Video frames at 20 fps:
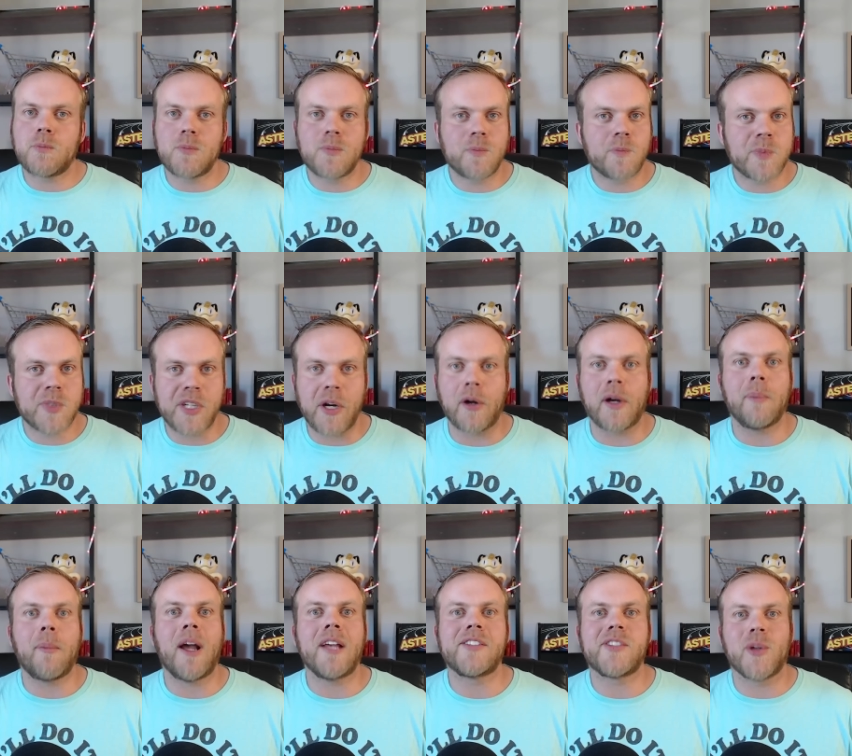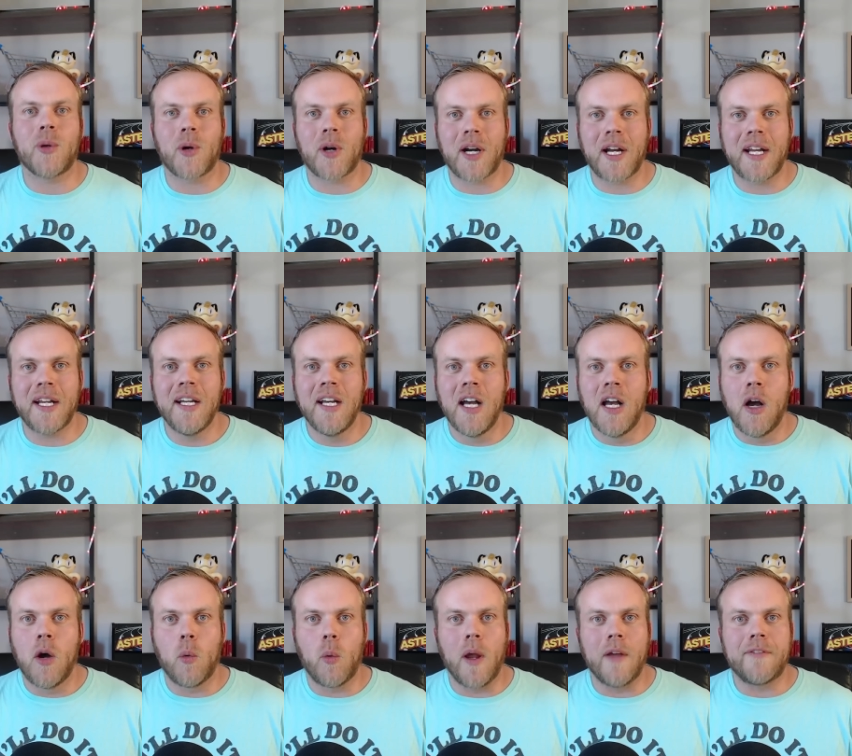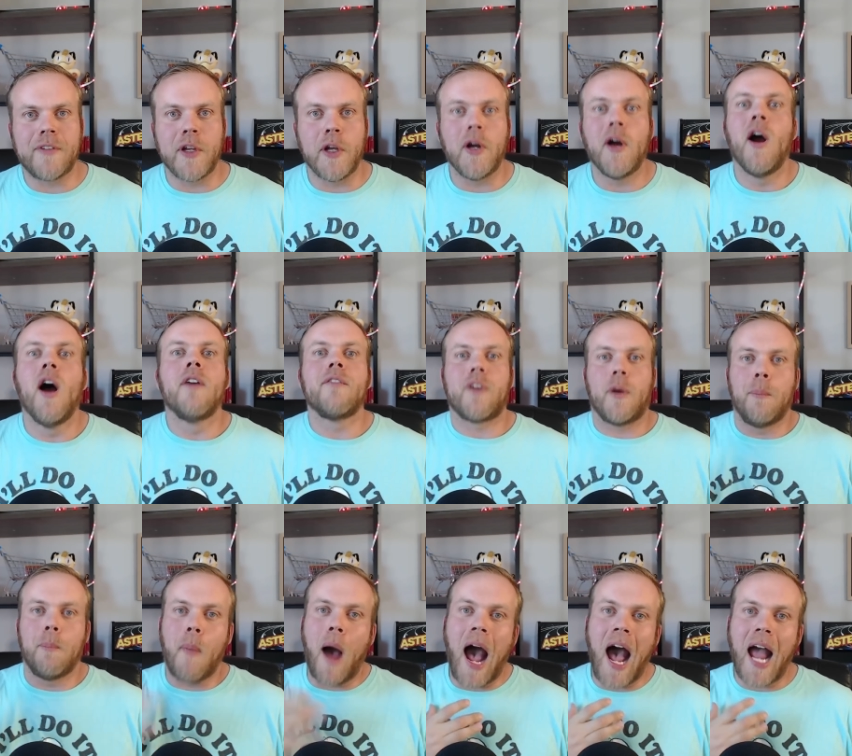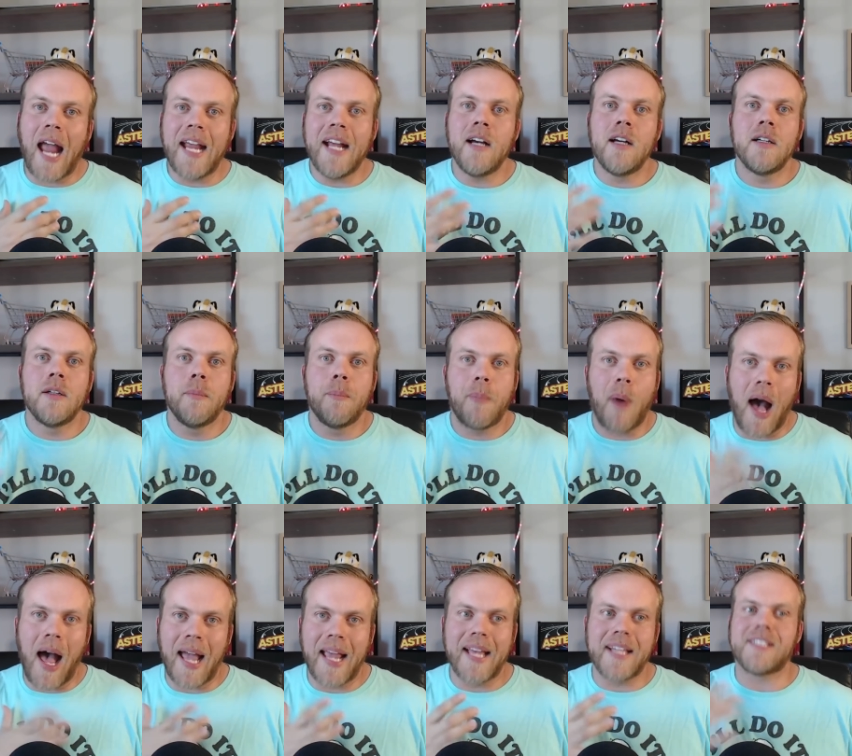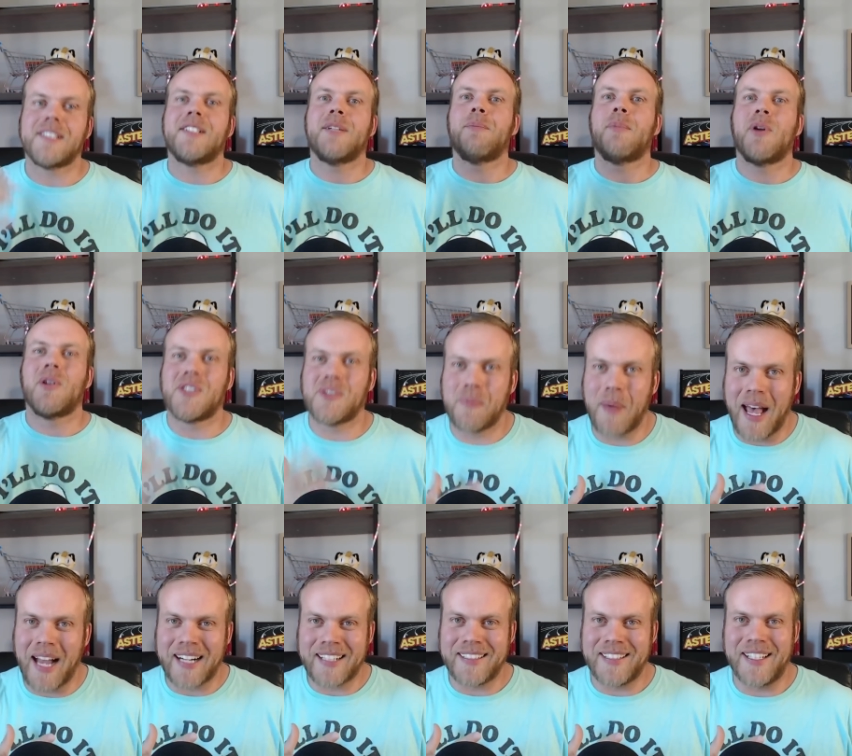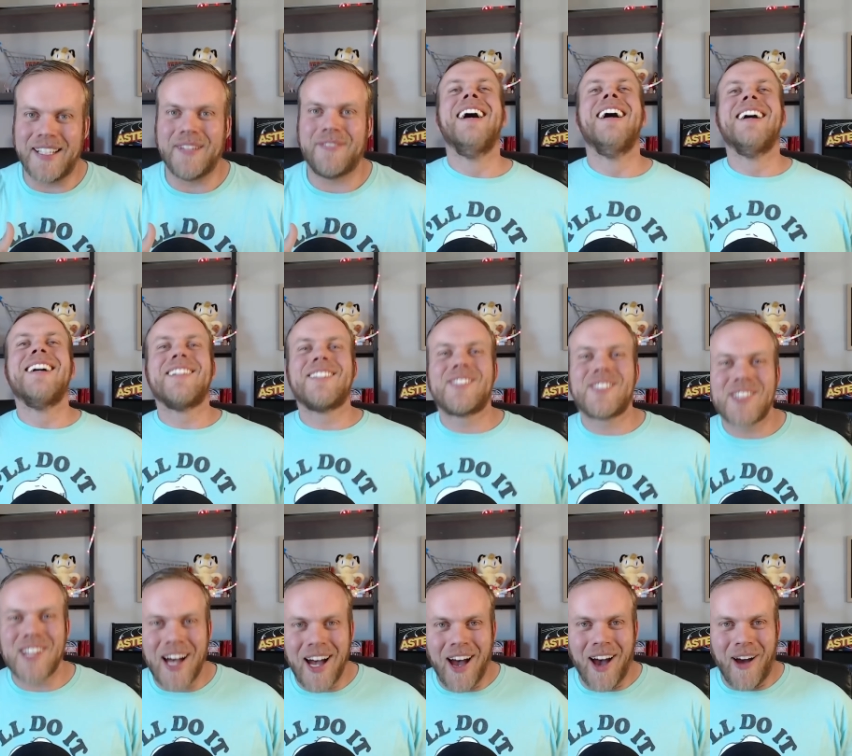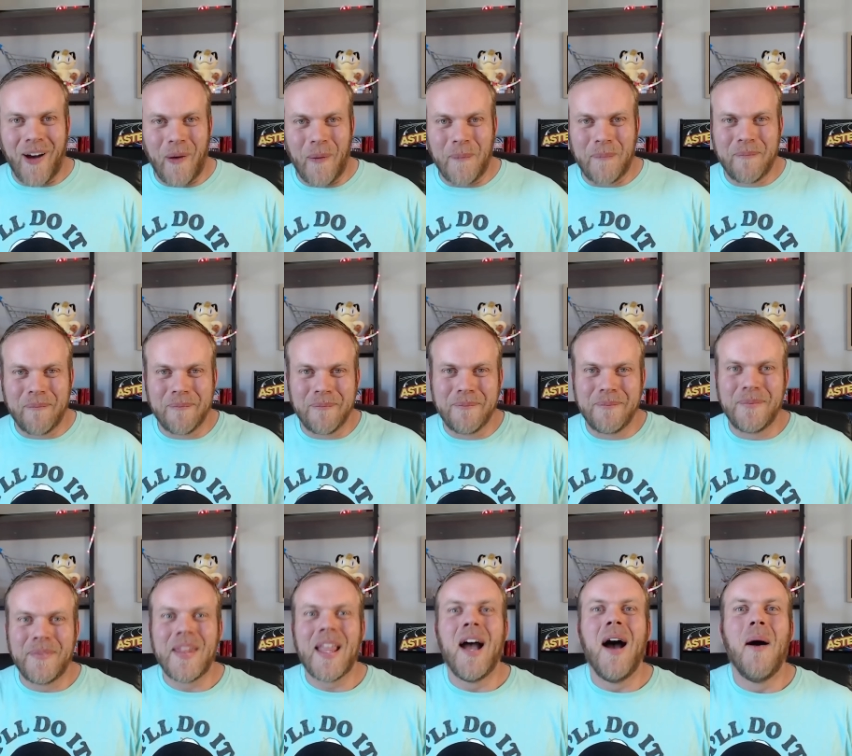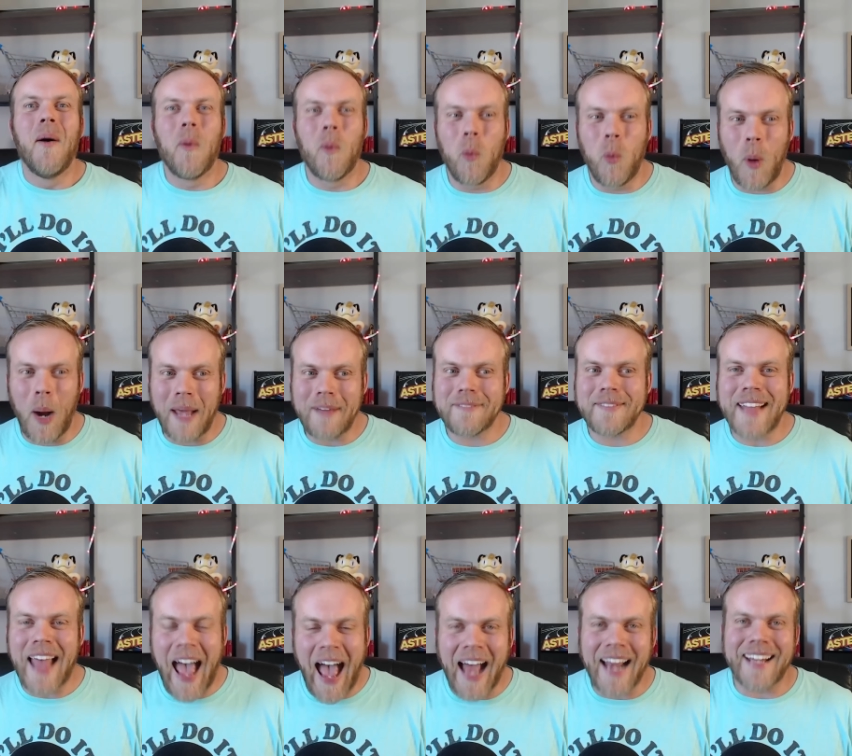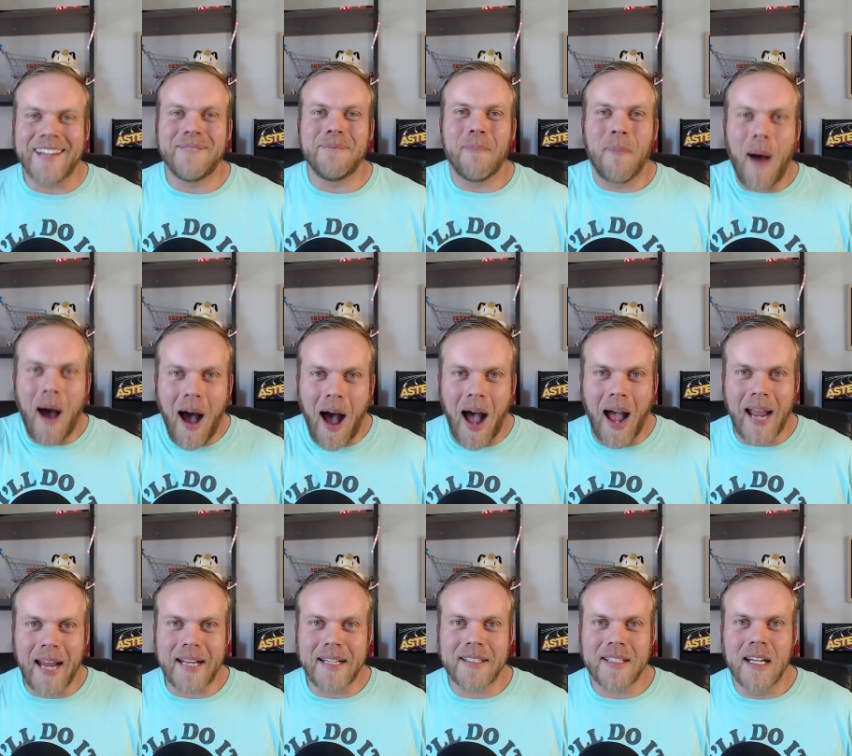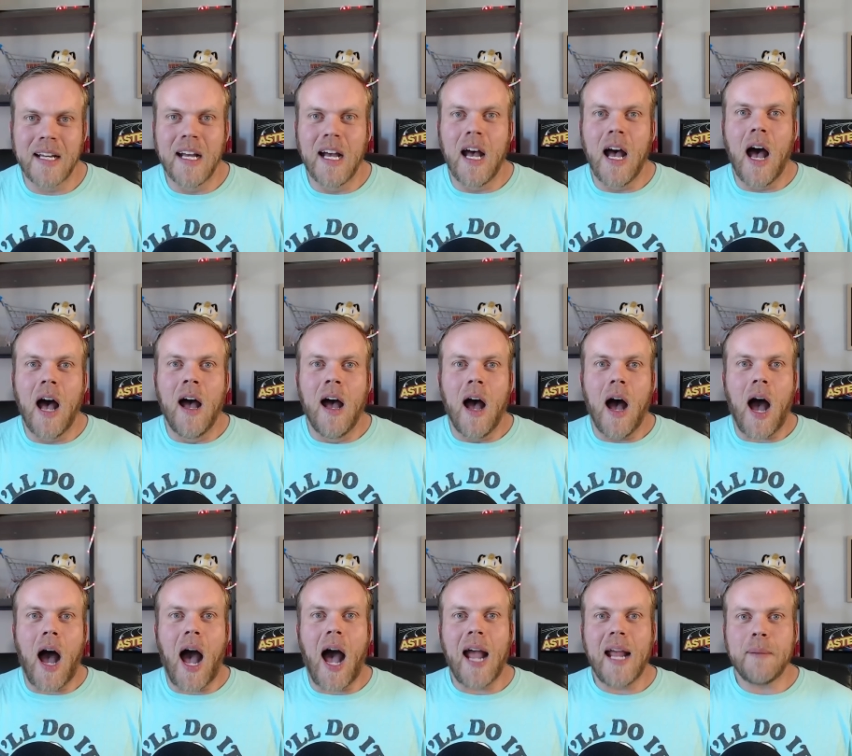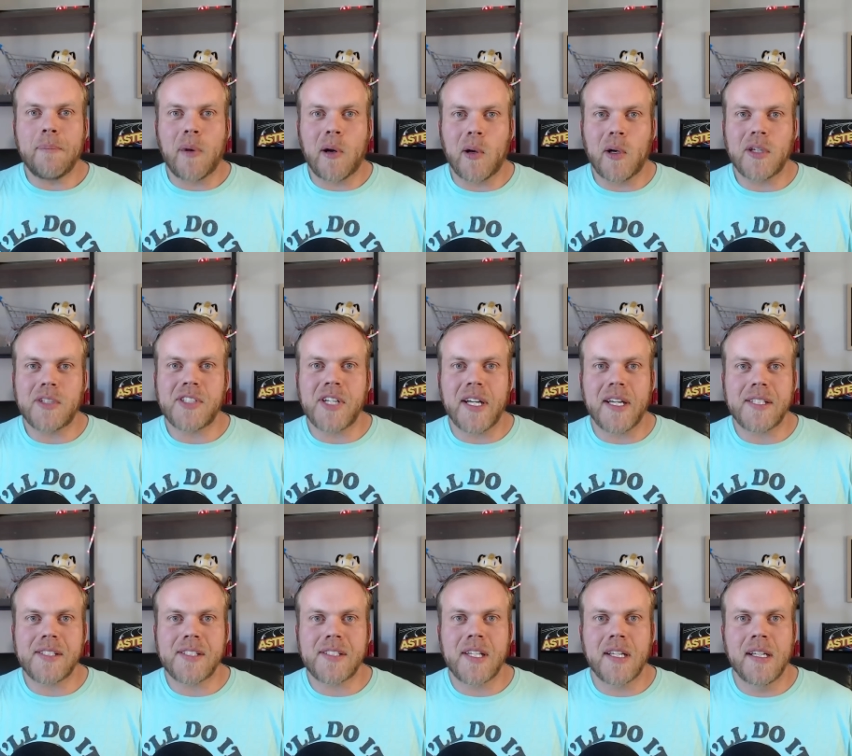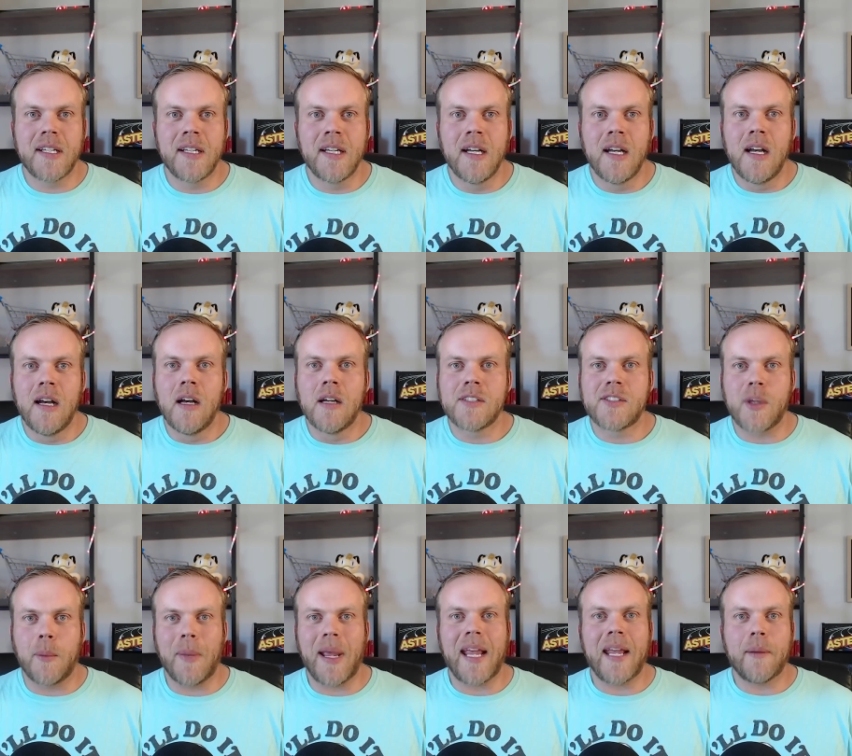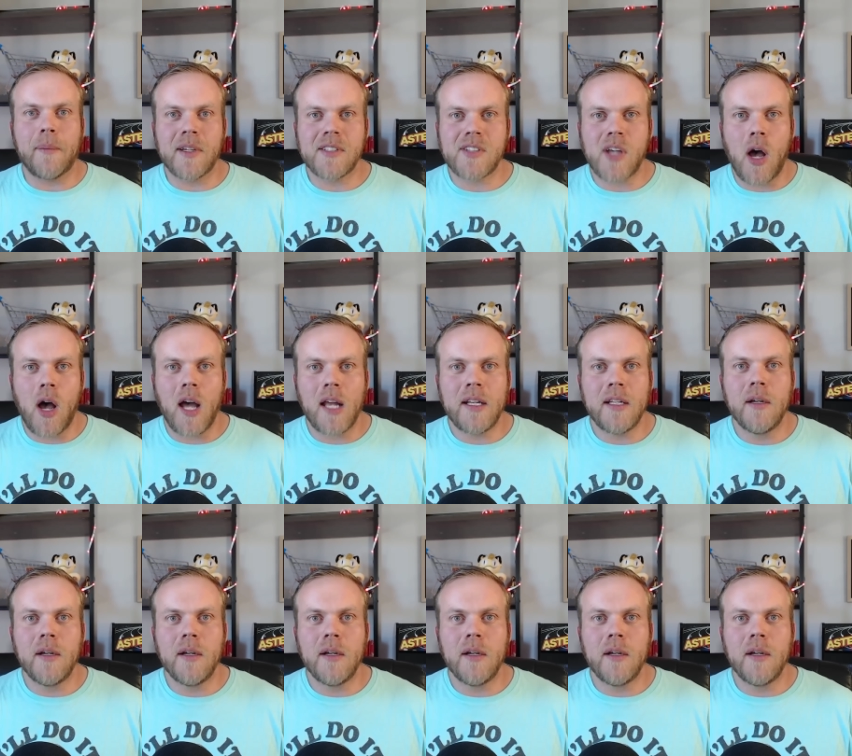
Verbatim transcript: sharing my story with you from my biased perspective. So, with that in mind, I purchased some Amazon